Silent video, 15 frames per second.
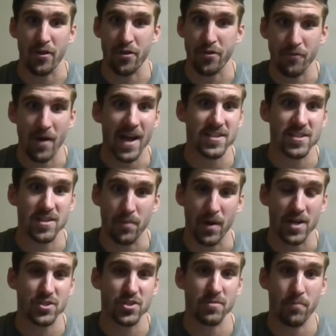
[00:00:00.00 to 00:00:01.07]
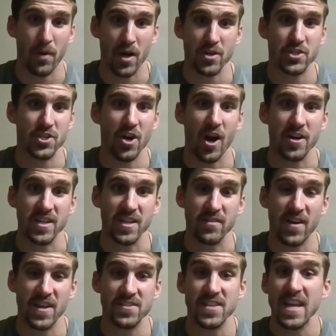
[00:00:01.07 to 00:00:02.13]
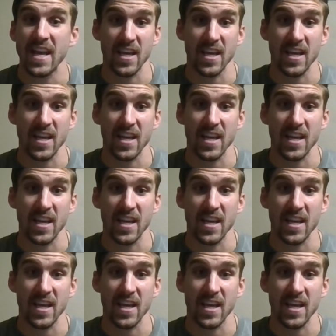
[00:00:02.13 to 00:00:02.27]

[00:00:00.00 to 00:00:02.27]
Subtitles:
threat to puncture our defense?